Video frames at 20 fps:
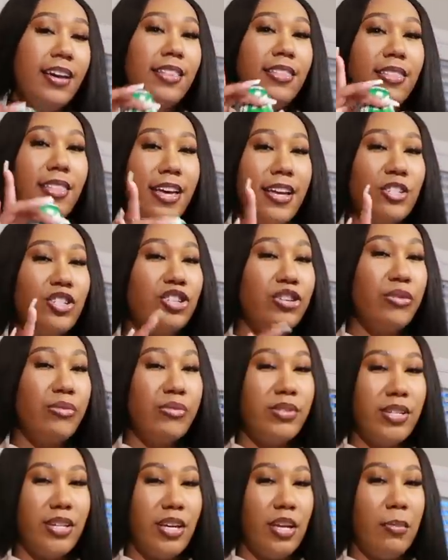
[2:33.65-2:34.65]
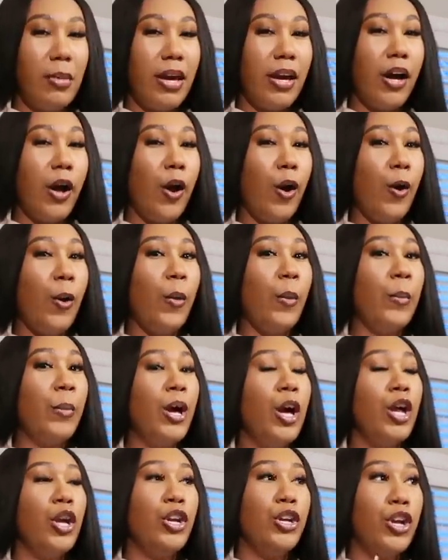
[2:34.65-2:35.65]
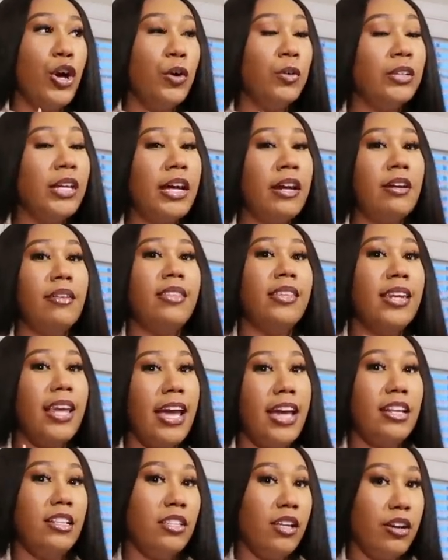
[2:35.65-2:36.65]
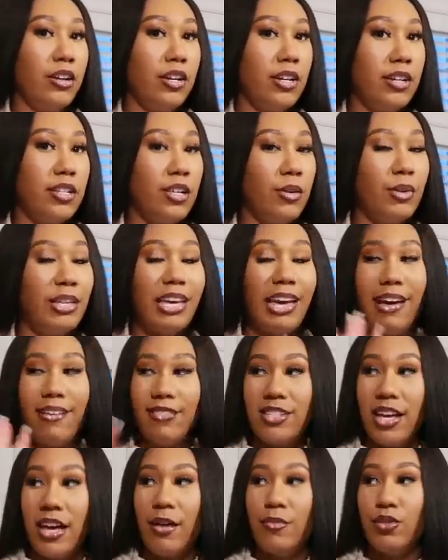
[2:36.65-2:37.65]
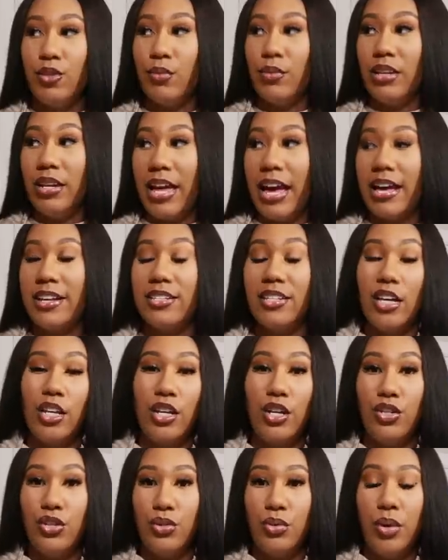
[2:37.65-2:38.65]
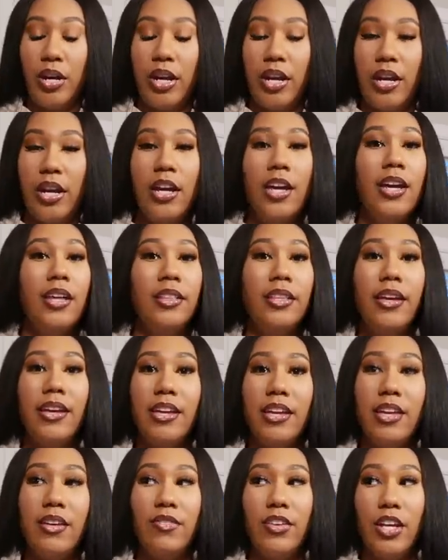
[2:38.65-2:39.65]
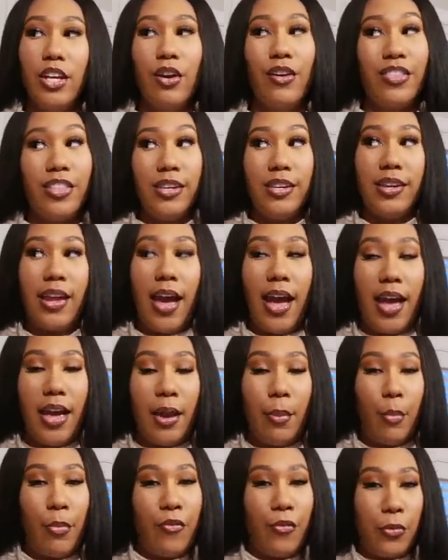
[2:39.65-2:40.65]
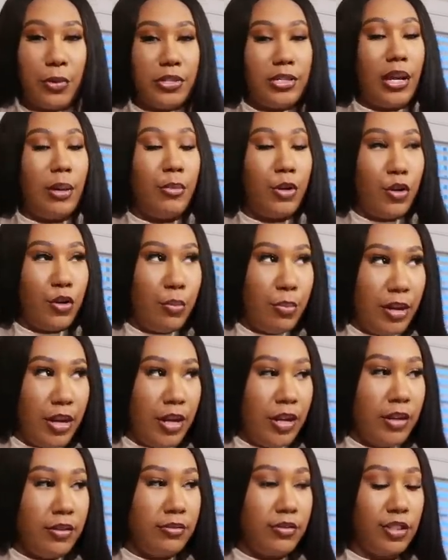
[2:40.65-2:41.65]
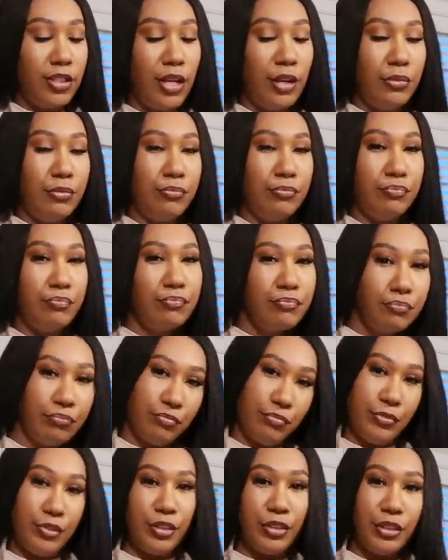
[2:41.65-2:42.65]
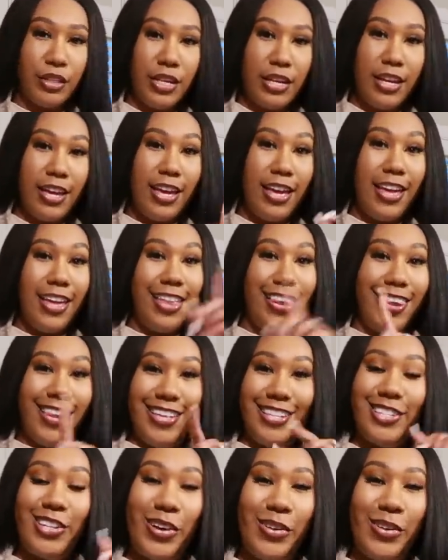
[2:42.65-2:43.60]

Let's shoot to get back home no later than eight thirty so we can have time to relax and enjoy the evening or the night before it's time to go to bed. So let's